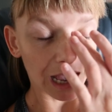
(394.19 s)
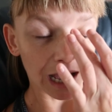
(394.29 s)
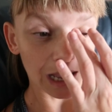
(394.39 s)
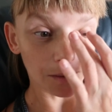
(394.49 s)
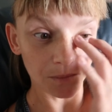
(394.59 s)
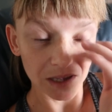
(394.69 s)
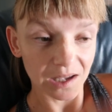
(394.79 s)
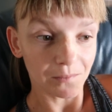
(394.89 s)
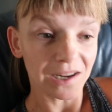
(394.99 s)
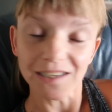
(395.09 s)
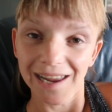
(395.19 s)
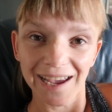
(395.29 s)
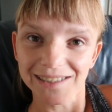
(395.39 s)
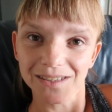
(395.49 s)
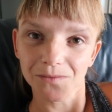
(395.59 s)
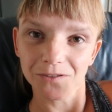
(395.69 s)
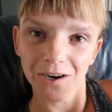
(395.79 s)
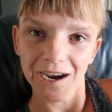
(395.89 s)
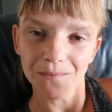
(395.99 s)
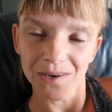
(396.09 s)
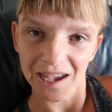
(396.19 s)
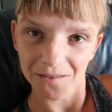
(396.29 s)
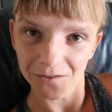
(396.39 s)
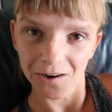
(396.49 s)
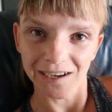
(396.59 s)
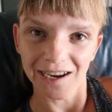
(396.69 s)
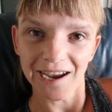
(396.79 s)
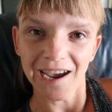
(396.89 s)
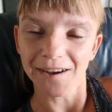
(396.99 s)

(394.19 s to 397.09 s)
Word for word: Um, please like and subscribe and have a great day.